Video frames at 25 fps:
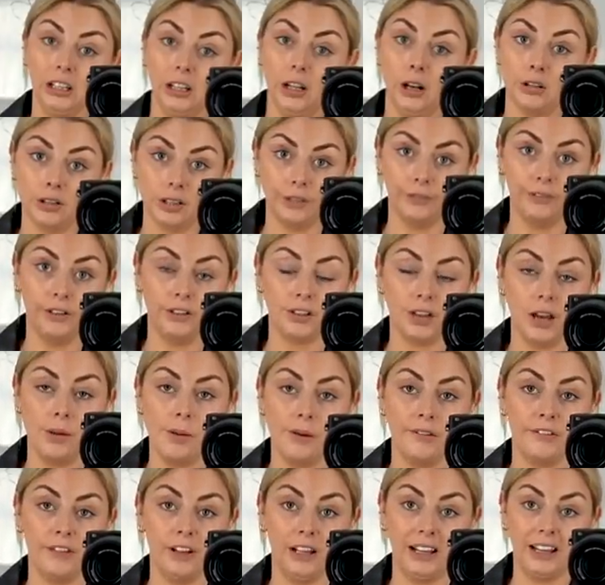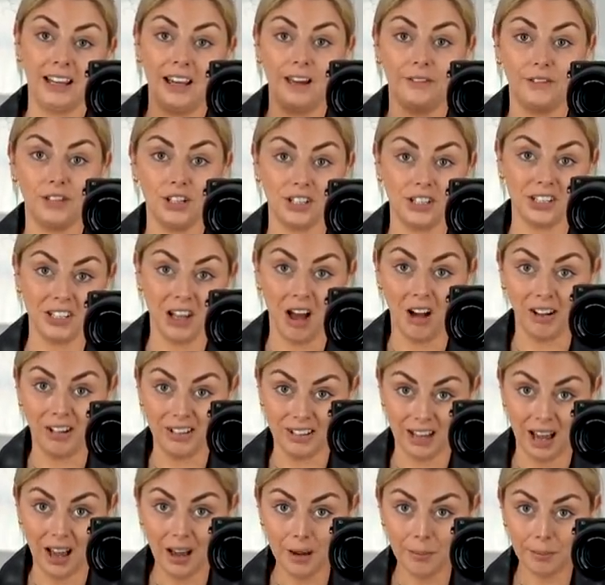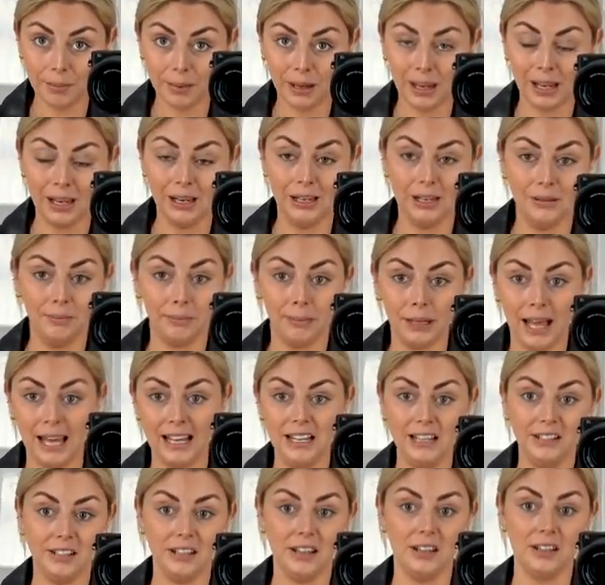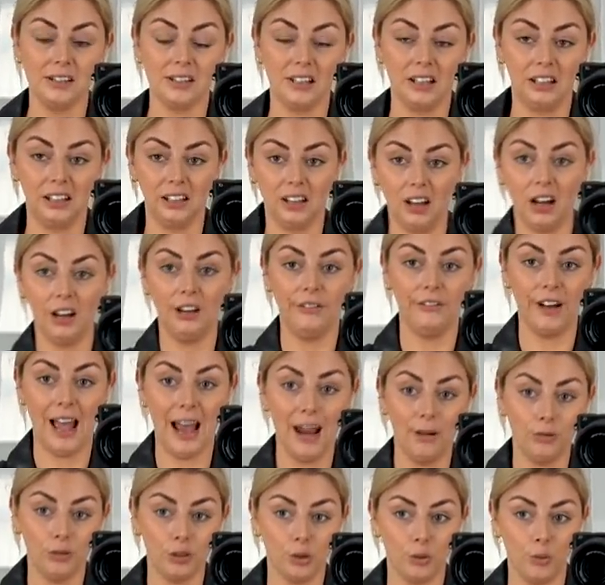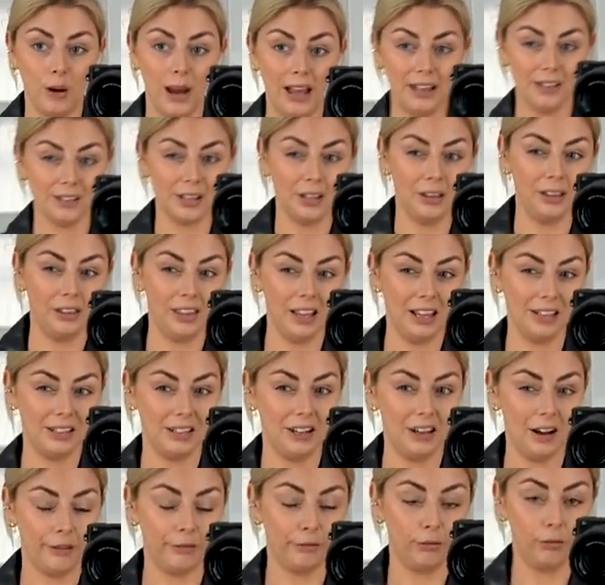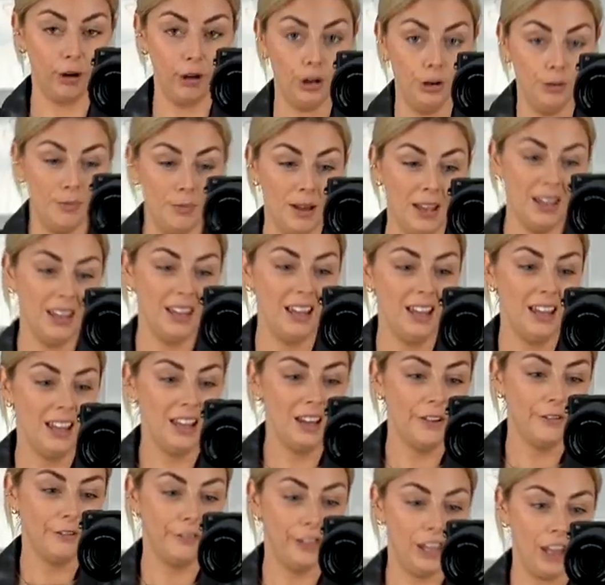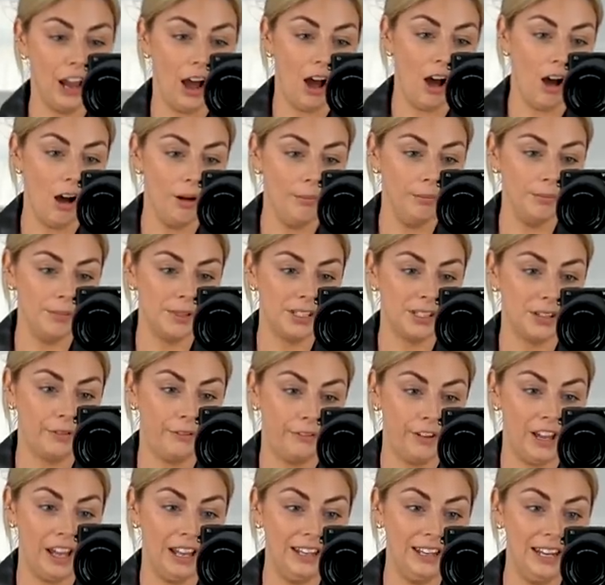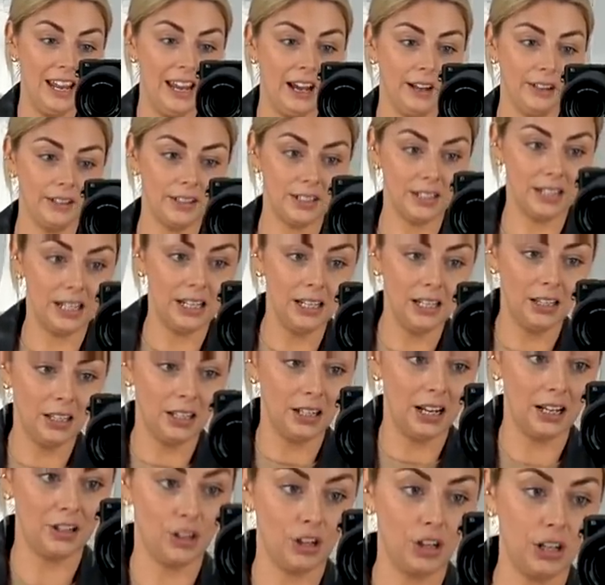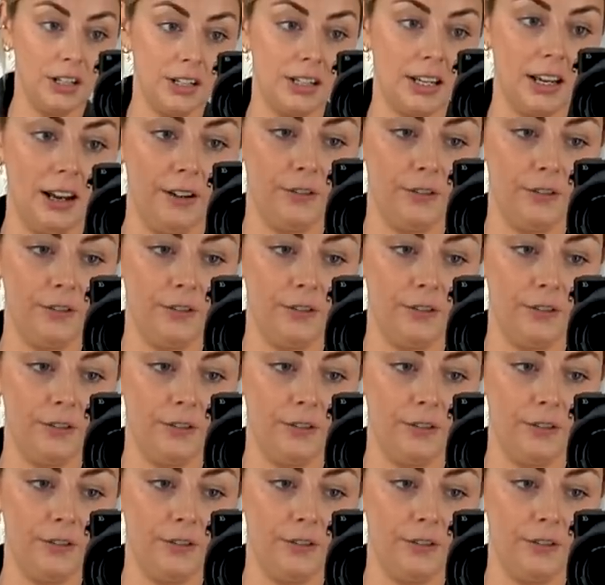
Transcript: a lot of the time, I feel like I have to size up in blazers and kind of outerwear so that there's enough room for the arms to fit a knit underneath. And as you can see,